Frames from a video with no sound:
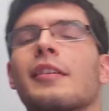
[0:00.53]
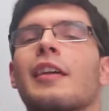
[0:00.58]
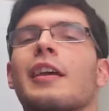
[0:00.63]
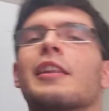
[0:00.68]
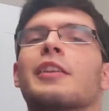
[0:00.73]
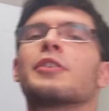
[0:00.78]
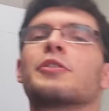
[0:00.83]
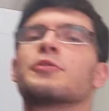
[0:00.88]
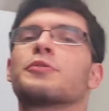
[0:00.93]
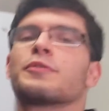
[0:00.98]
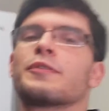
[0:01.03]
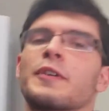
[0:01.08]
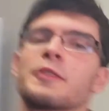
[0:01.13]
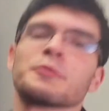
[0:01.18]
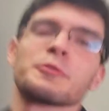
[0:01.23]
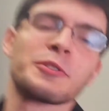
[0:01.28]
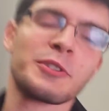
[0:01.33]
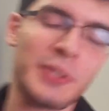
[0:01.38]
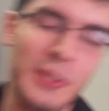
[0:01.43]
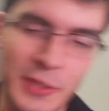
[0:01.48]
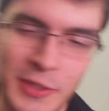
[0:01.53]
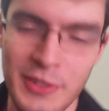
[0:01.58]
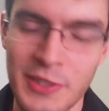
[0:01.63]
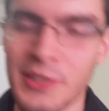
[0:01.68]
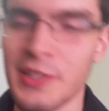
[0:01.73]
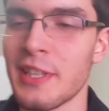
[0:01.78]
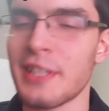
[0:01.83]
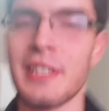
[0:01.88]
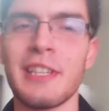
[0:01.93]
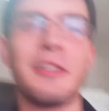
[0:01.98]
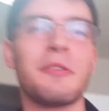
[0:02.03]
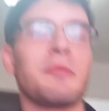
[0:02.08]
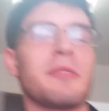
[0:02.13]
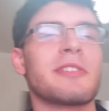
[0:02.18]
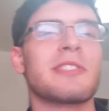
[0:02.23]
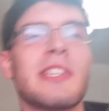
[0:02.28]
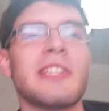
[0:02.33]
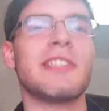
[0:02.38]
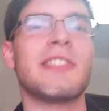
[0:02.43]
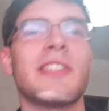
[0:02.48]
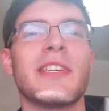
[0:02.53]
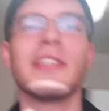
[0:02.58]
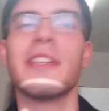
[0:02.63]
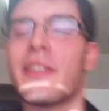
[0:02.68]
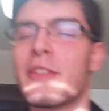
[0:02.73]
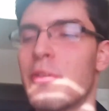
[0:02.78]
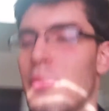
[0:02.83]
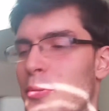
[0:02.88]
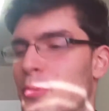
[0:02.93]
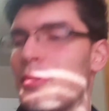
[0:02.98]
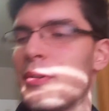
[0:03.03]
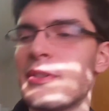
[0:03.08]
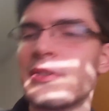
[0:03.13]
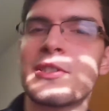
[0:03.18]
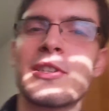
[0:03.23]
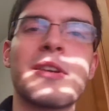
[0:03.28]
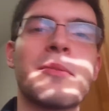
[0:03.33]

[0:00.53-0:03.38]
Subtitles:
Hello folks, it's Nick here with TTcoins